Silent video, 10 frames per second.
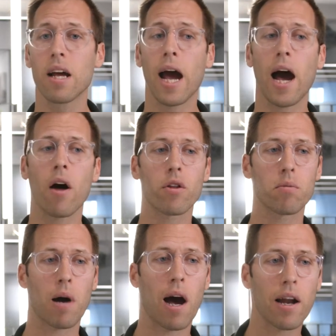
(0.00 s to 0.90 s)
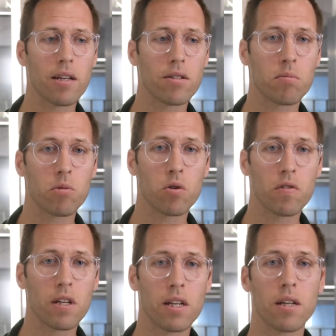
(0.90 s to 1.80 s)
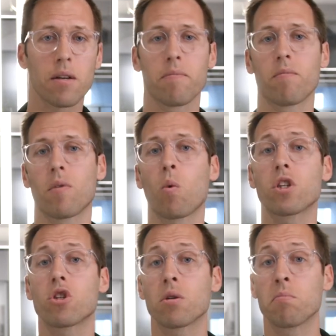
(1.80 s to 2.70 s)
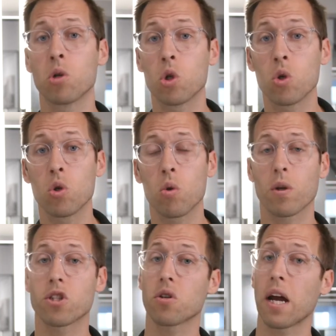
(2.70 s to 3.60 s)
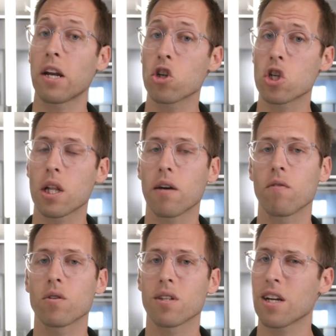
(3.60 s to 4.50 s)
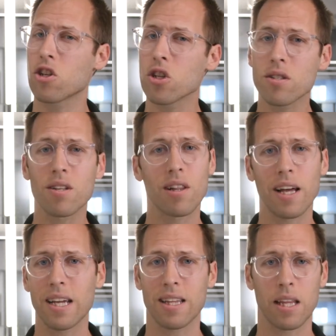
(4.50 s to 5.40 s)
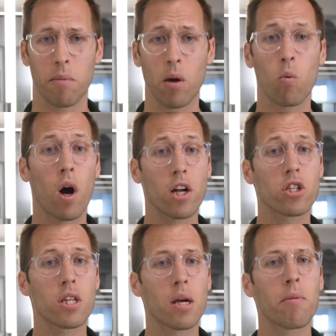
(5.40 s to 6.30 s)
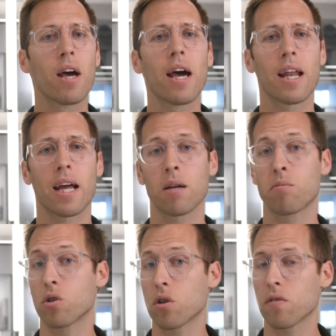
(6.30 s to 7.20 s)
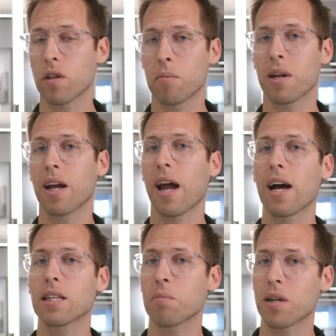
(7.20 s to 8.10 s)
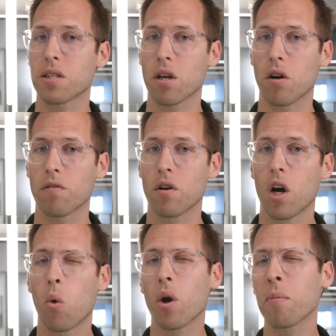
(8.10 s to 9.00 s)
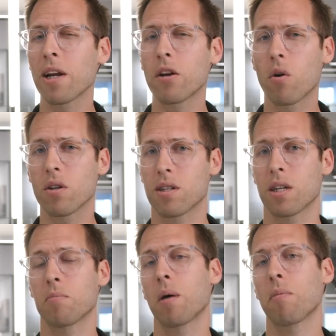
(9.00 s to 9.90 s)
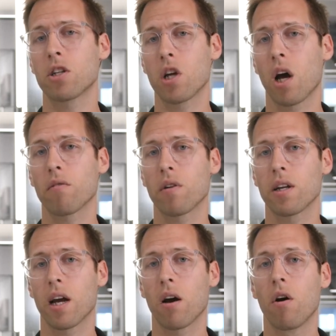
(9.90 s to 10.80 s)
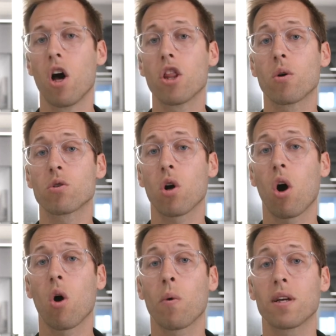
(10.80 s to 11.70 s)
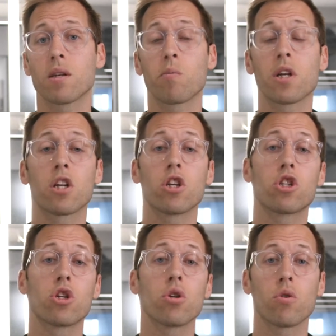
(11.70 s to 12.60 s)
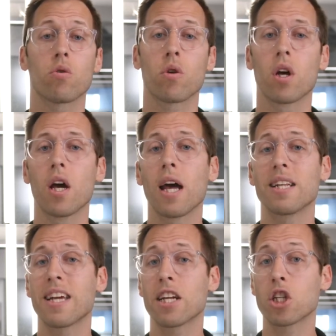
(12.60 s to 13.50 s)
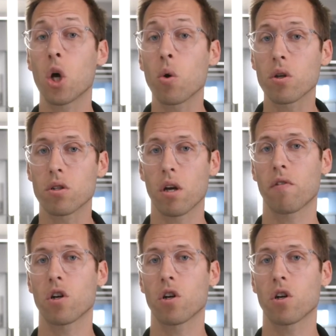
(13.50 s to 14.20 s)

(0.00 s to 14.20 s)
how their bodies are moving, what's their mood, what's their energy levels, and I just delight in them. I watch them and I observe them and I ask myself, what am I noticing about my child right now? Those are all ways that we can attune and take notice of our